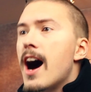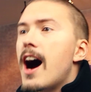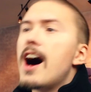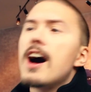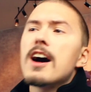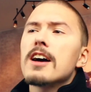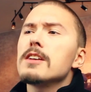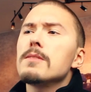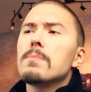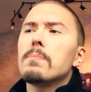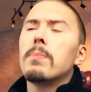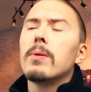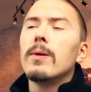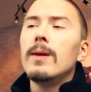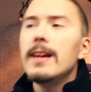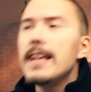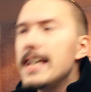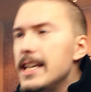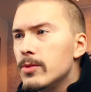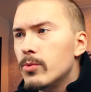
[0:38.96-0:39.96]
I
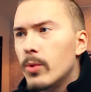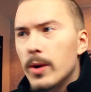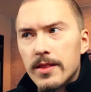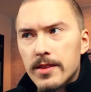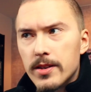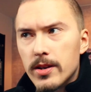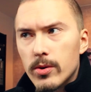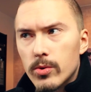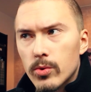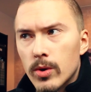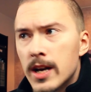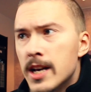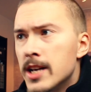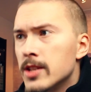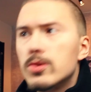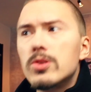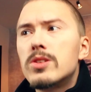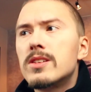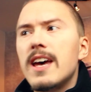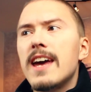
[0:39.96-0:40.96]
plead with you
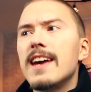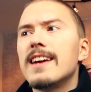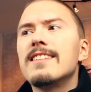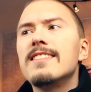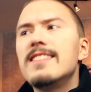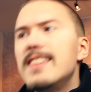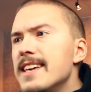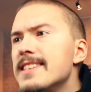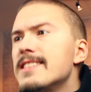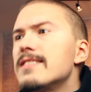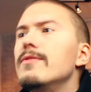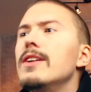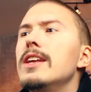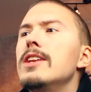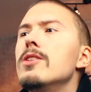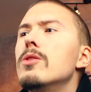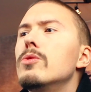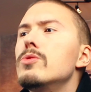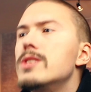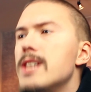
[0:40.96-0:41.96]
to take this
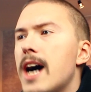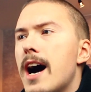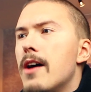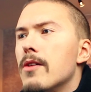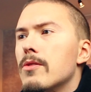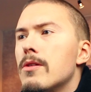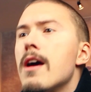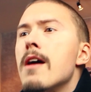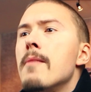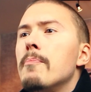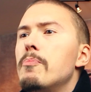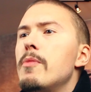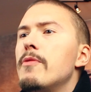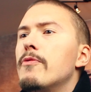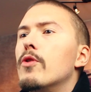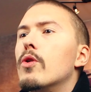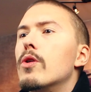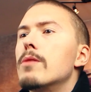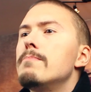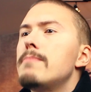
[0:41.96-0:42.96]
video down
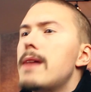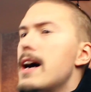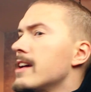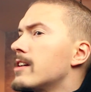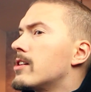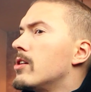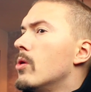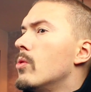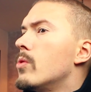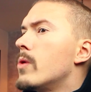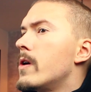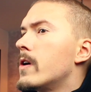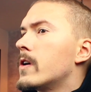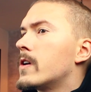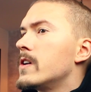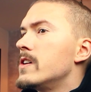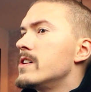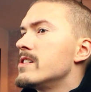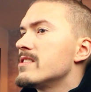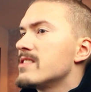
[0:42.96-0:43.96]
before my
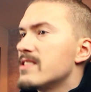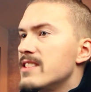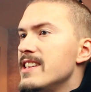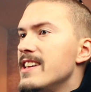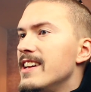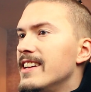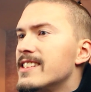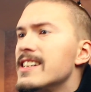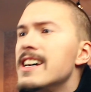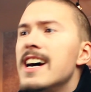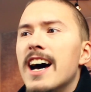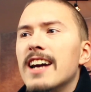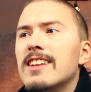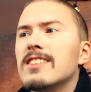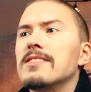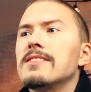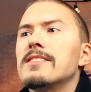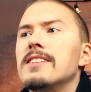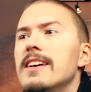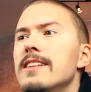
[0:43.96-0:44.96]
coworkers see it and
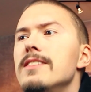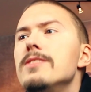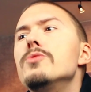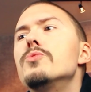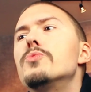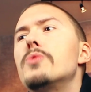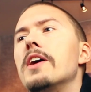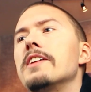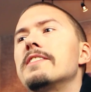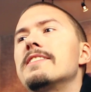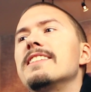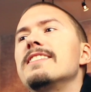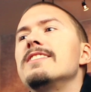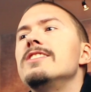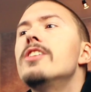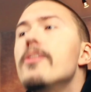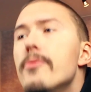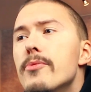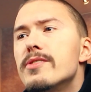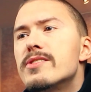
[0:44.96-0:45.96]
continue writing
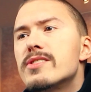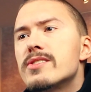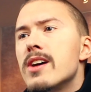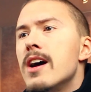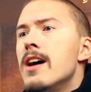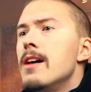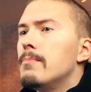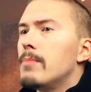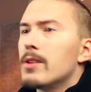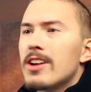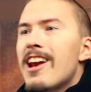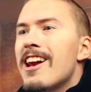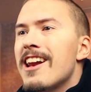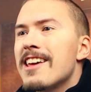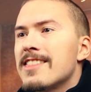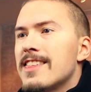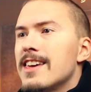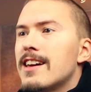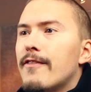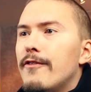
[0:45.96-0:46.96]
huge
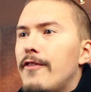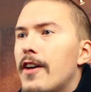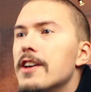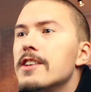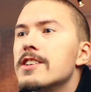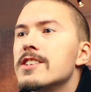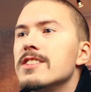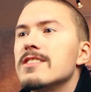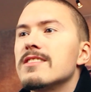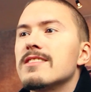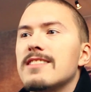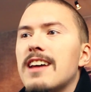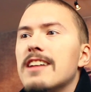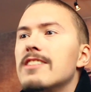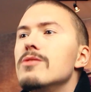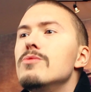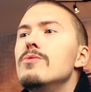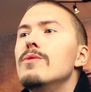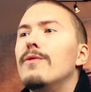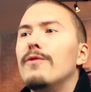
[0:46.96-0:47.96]
monolithic functions that
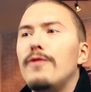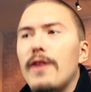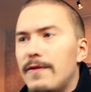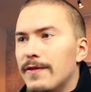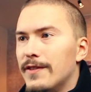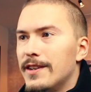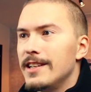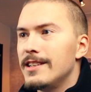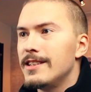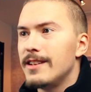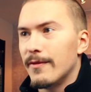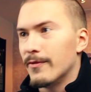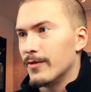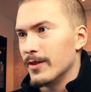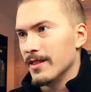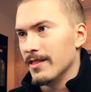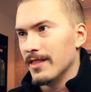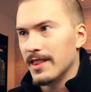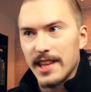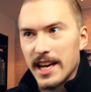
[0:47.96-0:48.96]
do 50
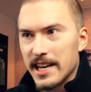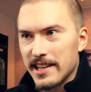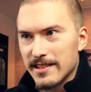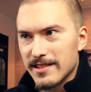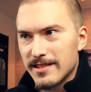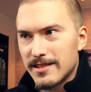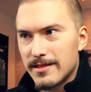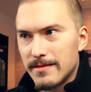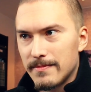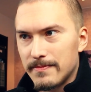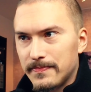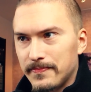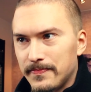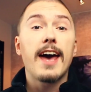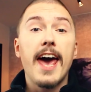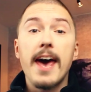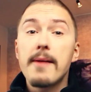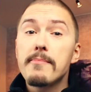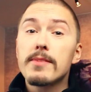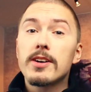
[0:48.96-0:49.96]
different things.
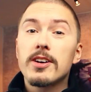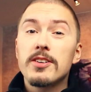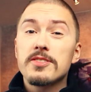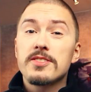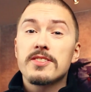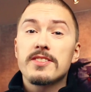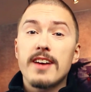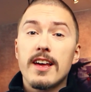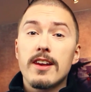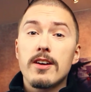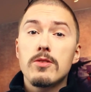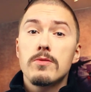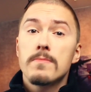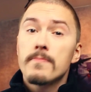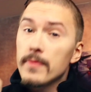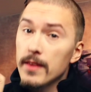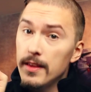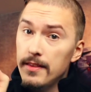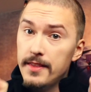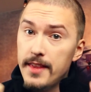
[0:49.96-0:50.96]
M. Costello,
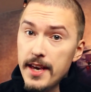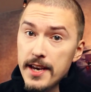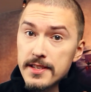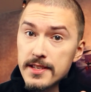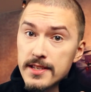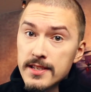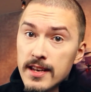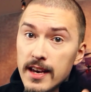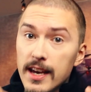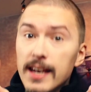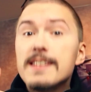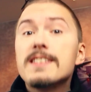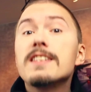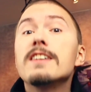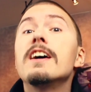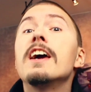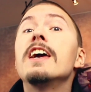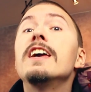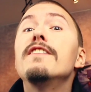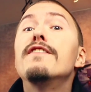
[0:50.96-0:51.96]
this is
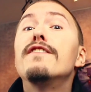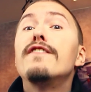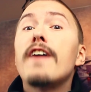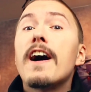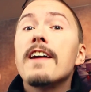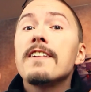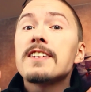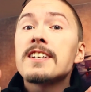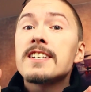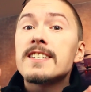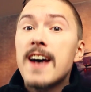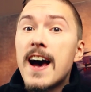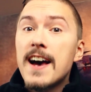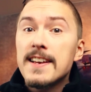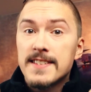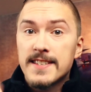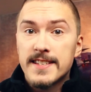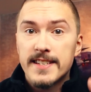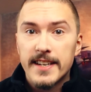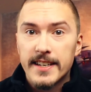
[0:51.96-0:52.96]
a
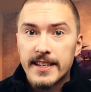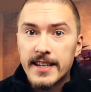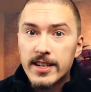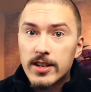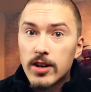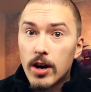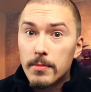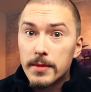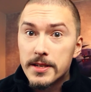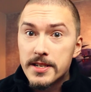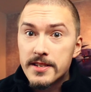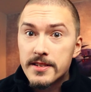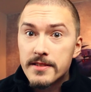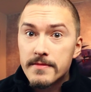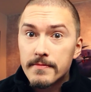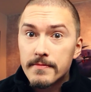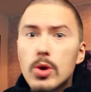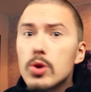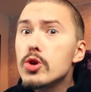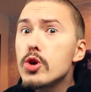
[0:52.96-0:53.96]
fantastic comment.
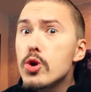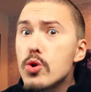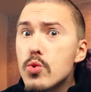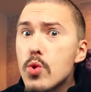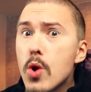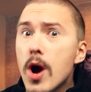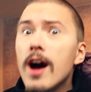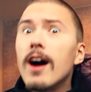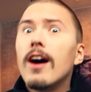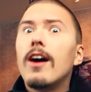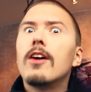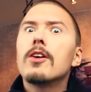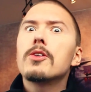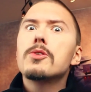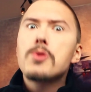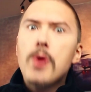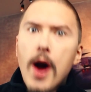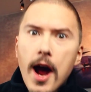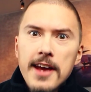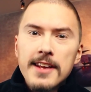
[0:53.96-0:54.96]
You are
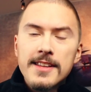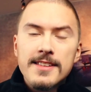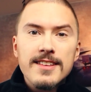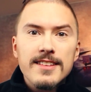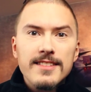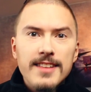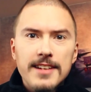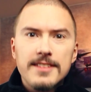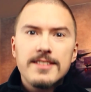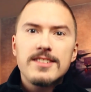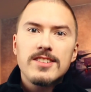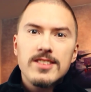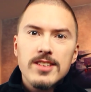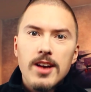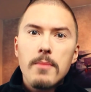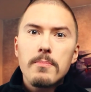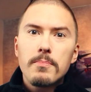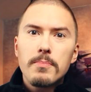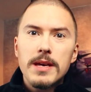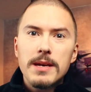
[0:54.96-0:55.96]
right that
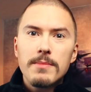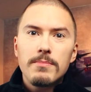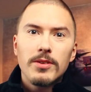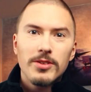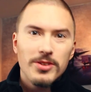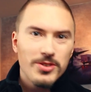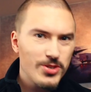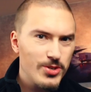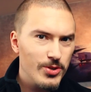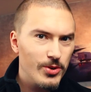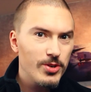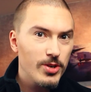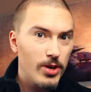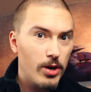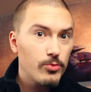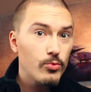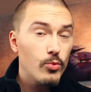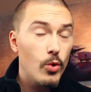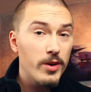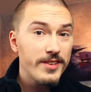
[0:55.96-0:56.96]
some people should
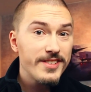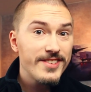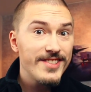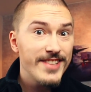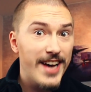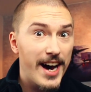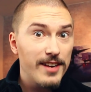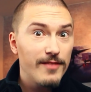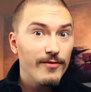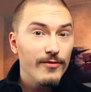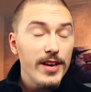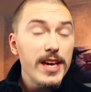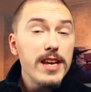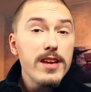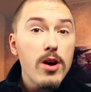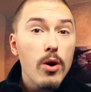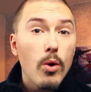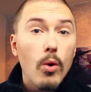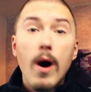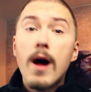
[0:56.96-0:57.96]
not watch that
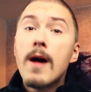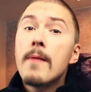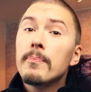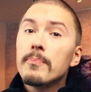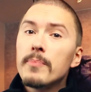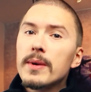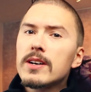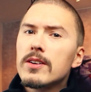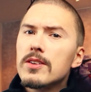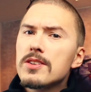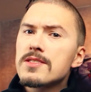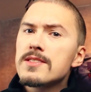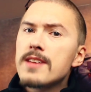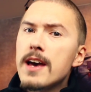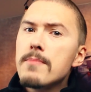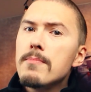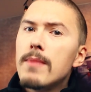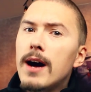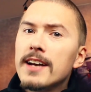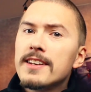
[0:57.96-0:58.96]
video because
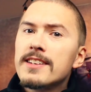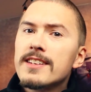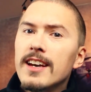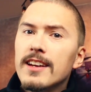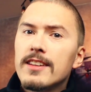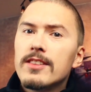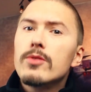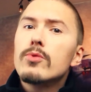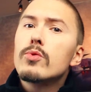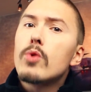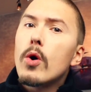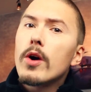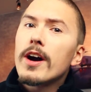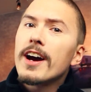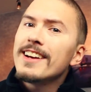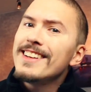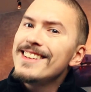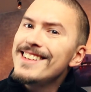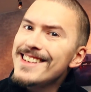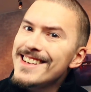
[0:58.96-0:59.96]
they might get the wrong
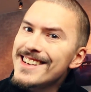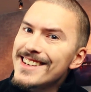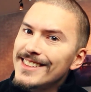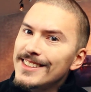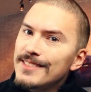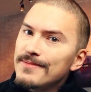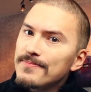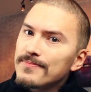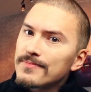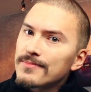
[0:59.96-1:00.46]
idea.